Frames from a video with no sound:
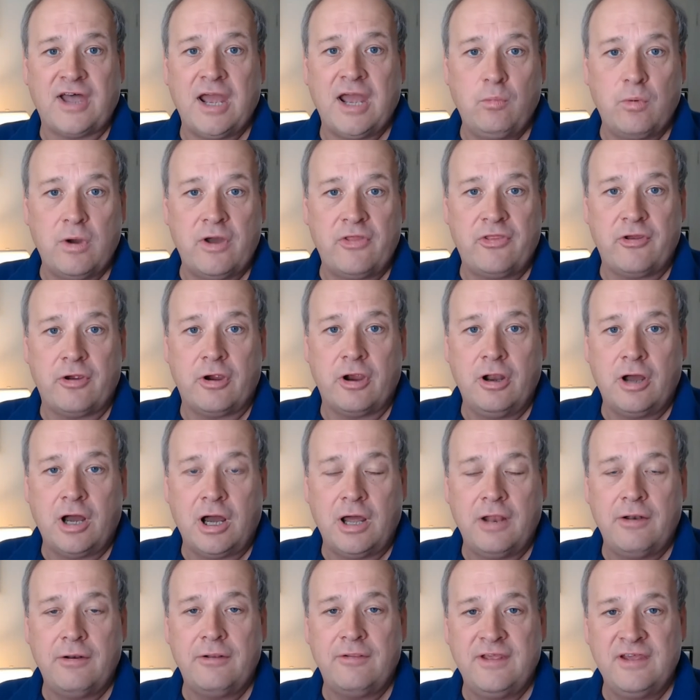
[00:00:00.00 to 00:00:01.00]
whether or
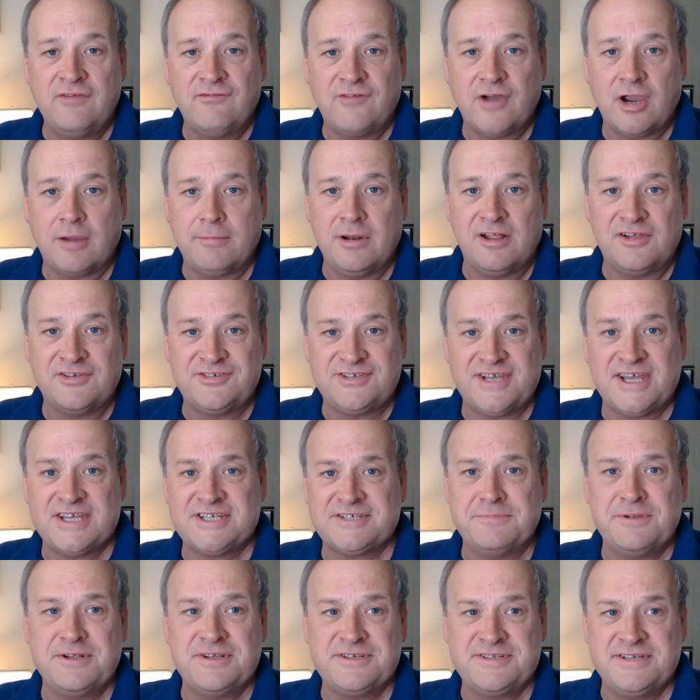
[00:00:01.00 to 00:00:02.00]
not the environmental
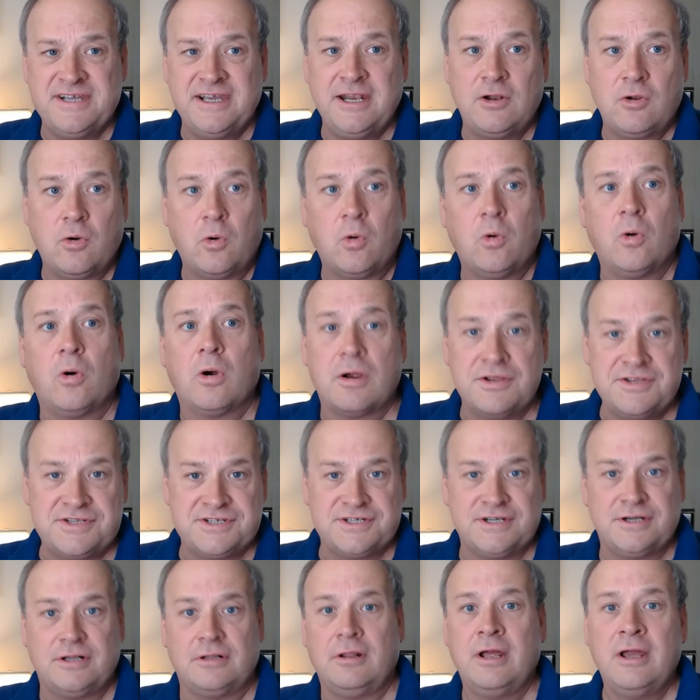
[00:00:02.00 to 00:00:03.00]
assessment is needed, or
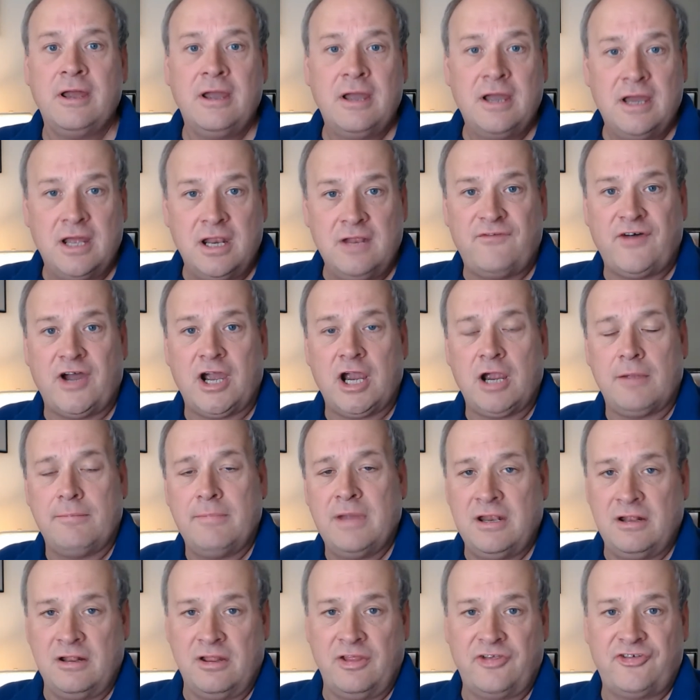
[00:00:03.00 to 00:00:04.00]
until an
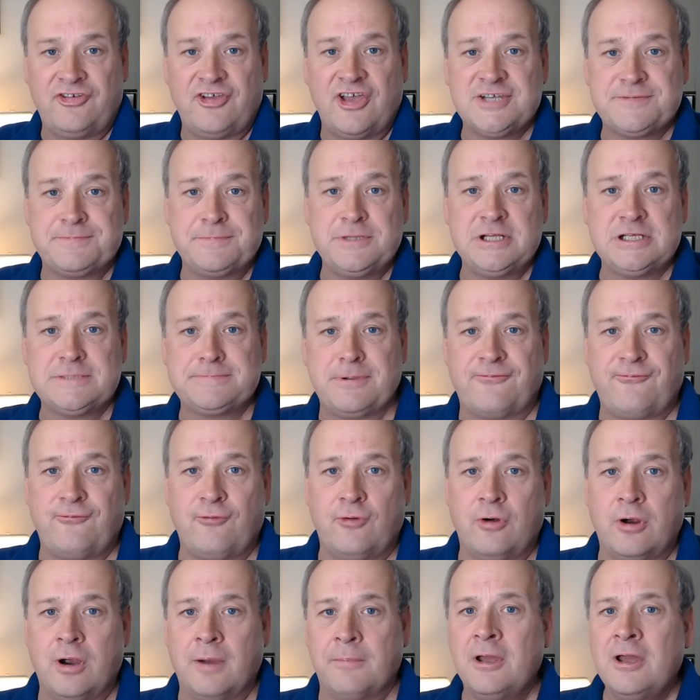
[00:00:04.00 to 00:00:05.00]
environmental assessment is
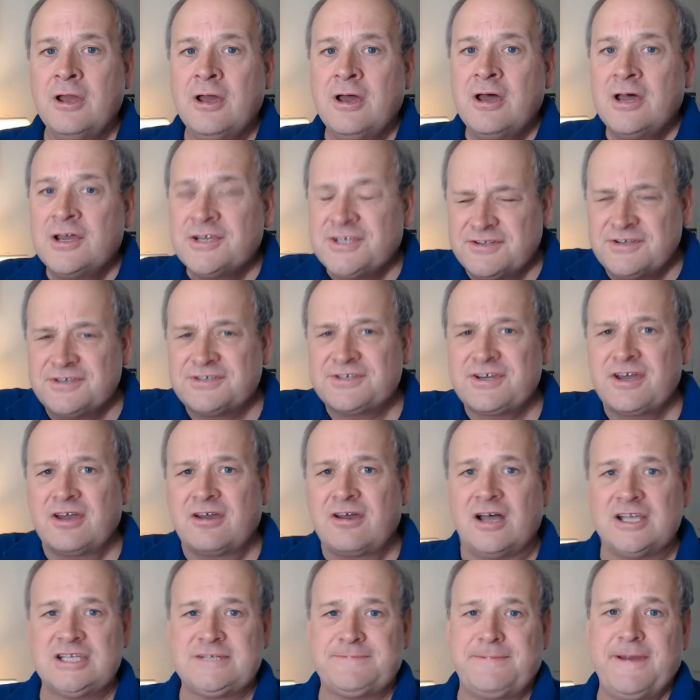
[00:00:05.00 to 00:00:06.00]
performed. So this could
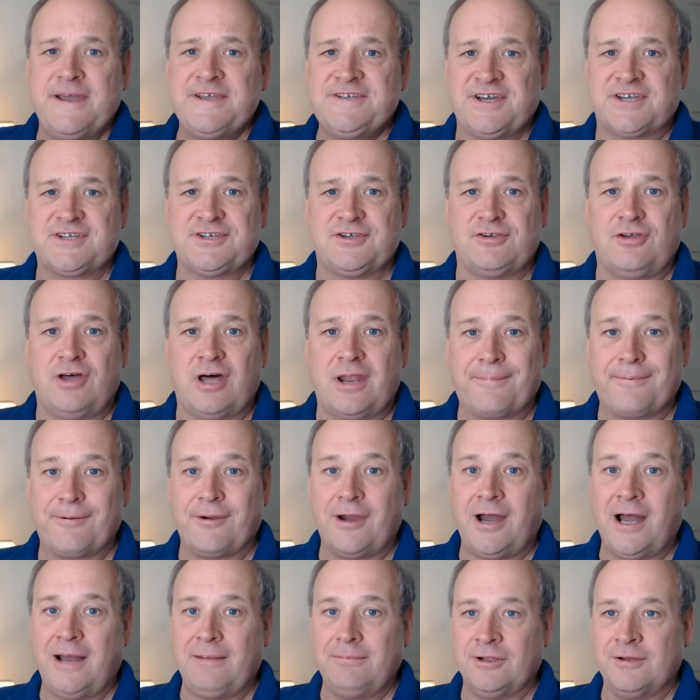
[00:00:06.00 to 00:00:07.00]
cause SpaceX a lot of
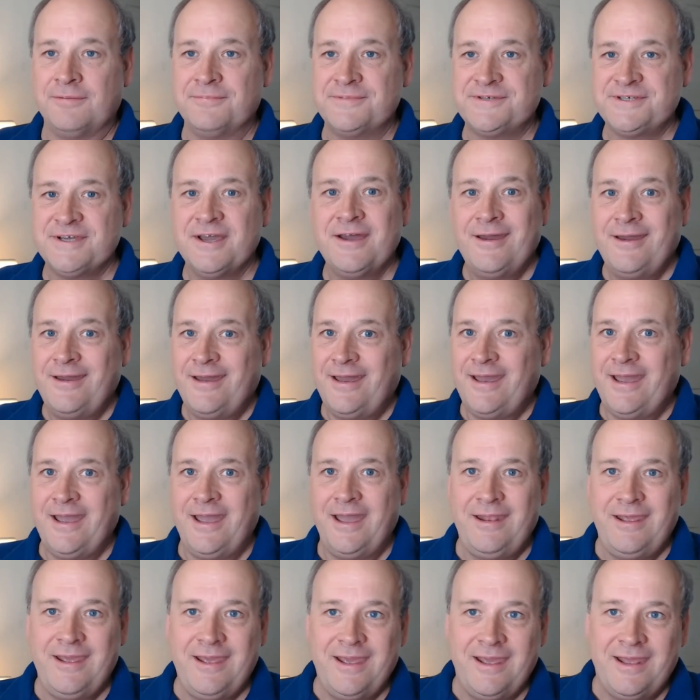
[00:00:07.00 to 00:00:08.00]
problems,
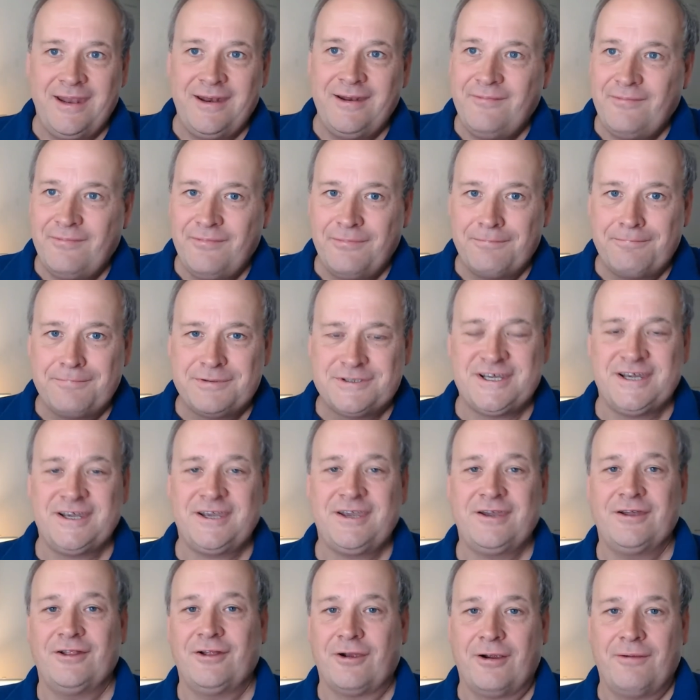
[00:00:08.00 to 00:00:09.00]
and in
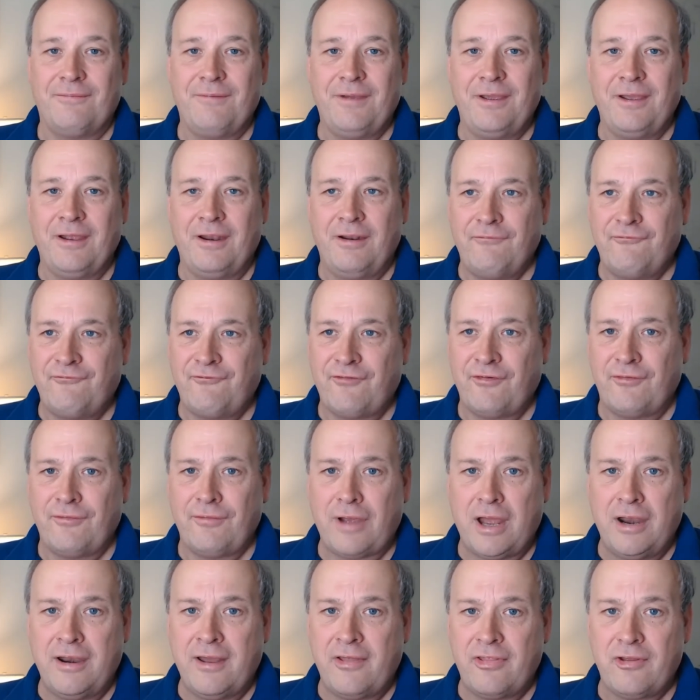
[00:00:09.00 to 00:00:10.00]
particular,
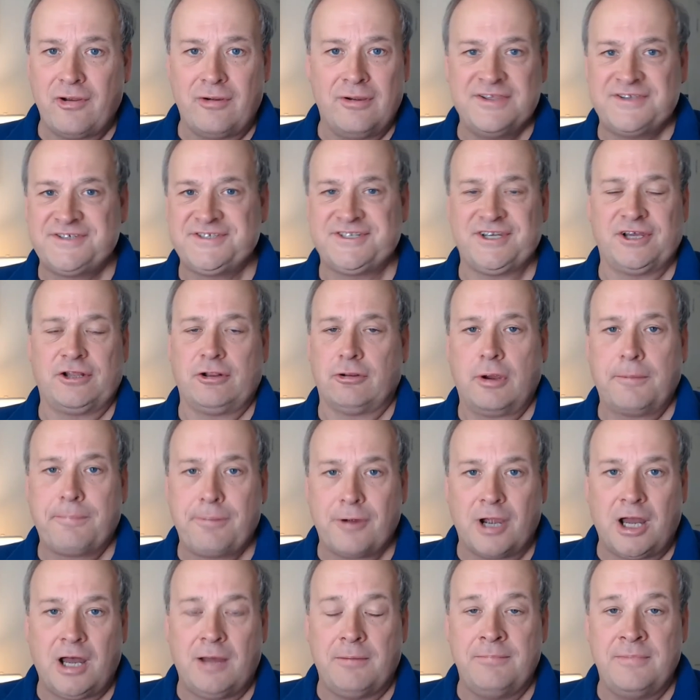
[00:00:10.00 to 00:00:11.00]
another ancillary
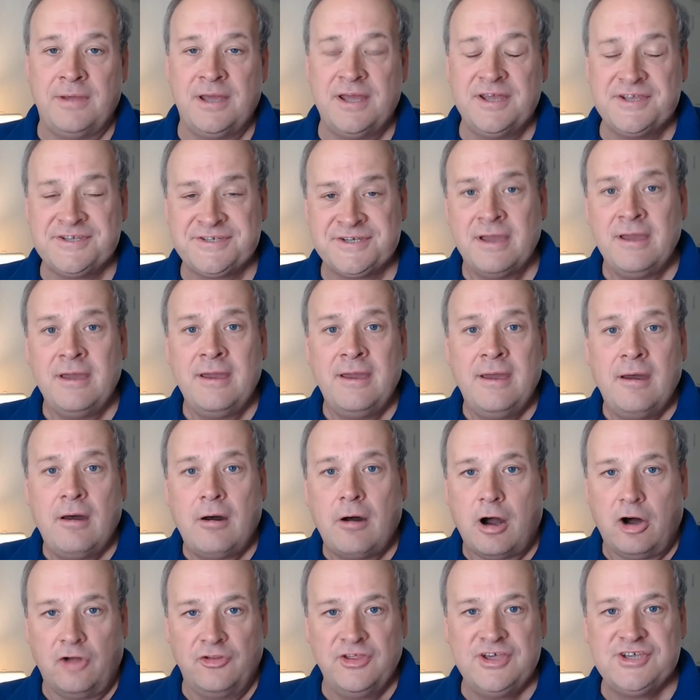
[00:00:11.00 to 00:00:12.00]
problem is
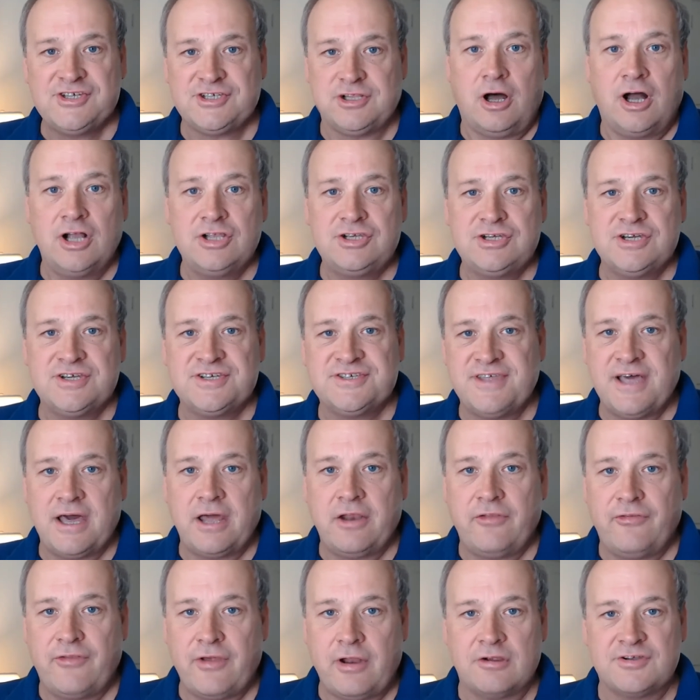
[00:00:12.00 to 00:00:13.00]
all these launches
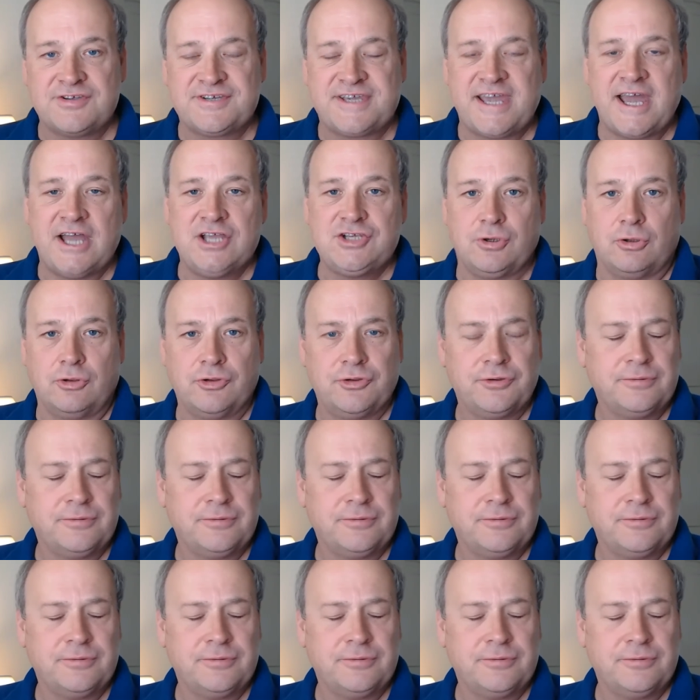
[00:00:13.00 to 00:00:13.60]
that are scheduled